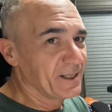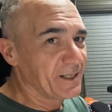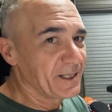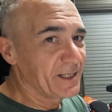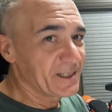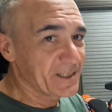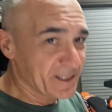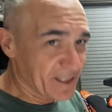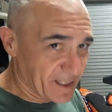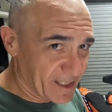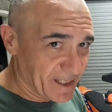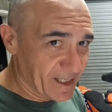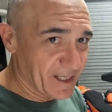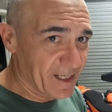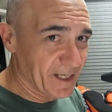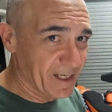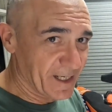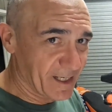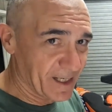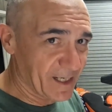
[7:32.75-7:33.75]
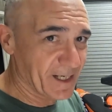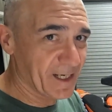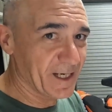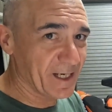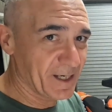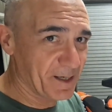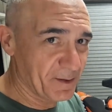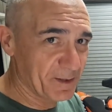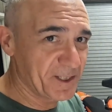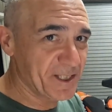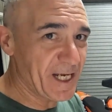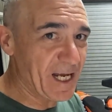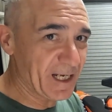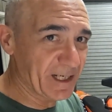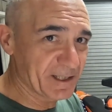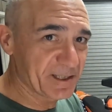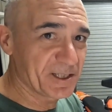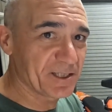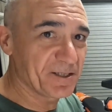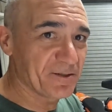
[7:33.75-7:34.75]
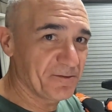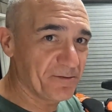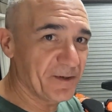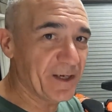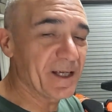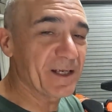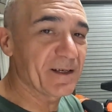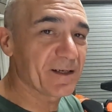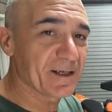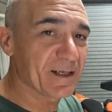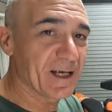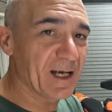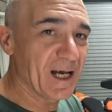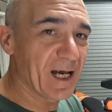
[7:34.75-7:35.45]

it's a challenge to fit.